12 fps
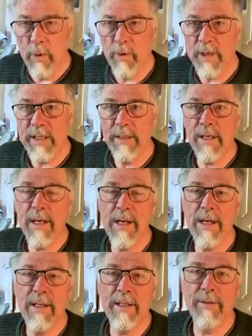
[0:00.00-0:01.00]
Maureen
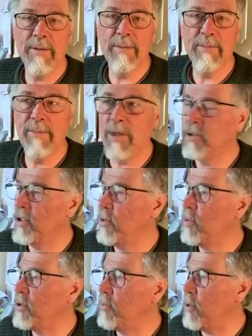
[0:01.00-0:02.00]

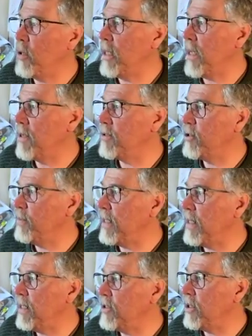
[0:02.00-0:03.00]
Muldoon was pointing out in
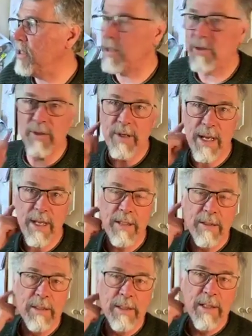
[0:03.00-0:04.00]
Speakeasy
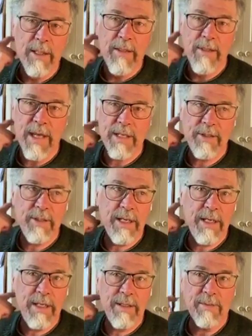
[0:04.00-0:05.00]
yesterday that
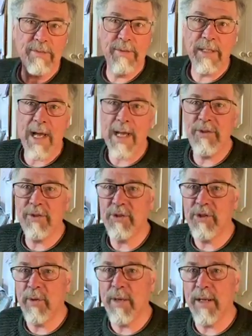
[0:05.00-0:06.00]
the guys
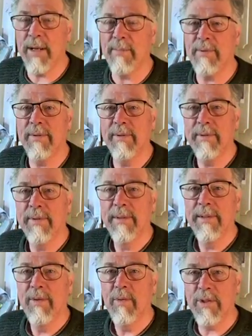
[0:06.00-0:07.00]
are showing up,
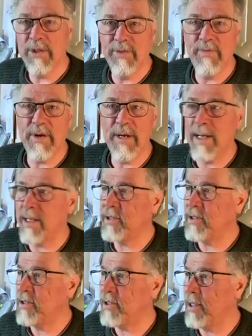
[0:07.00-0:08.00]
which is very
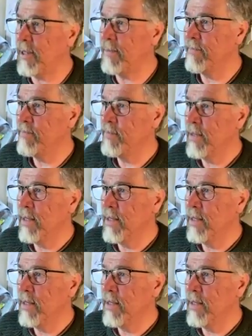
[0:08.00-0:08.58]
nice to see,